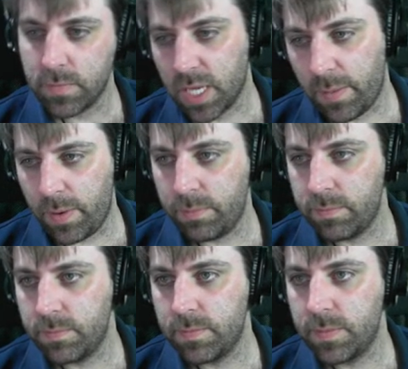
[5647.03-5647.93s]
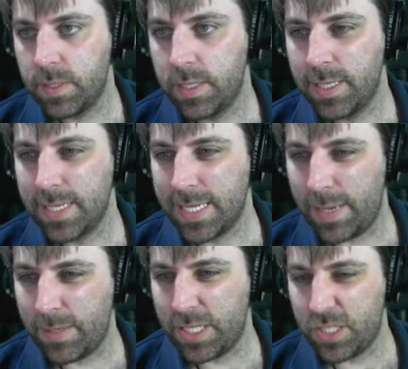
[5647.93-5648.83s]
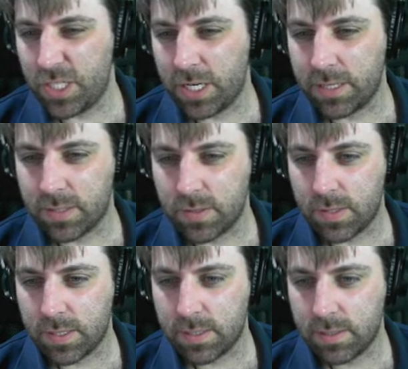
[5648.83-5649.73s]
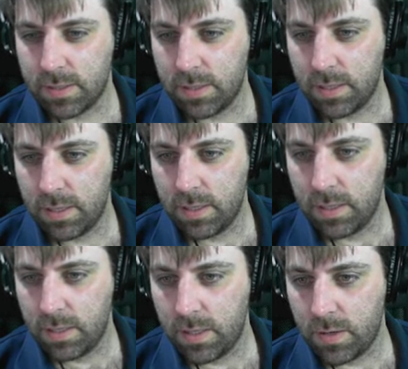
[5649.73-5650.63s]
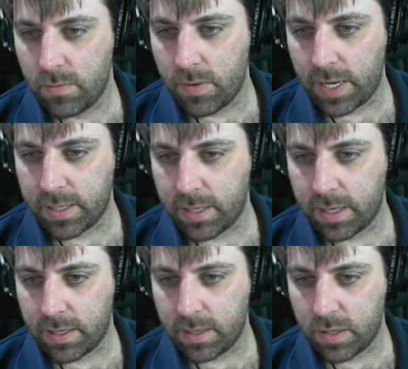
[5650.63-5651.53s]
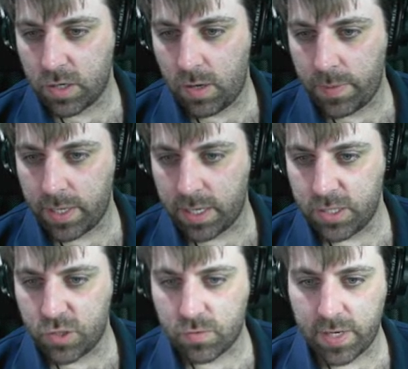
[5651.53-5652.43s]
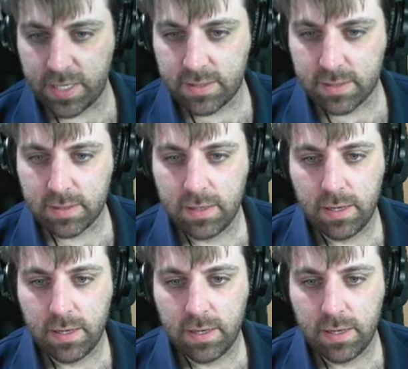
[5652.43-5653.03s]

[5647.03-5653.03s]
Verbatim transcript: Come on. Come on, you jerkosaurus. Right click, copy address.